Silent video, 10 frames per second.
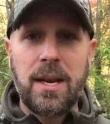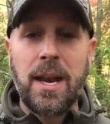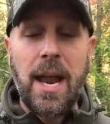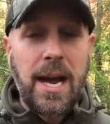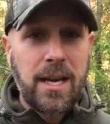
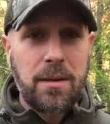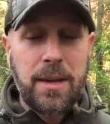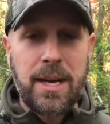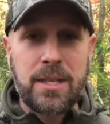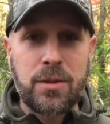Not gonna
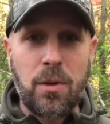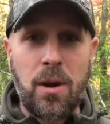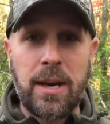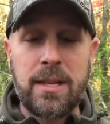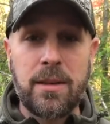be as
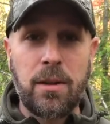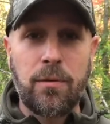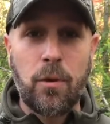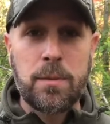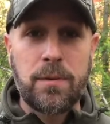strong as other
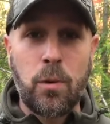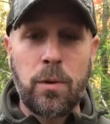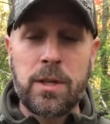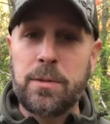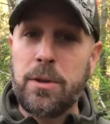forms of cordage,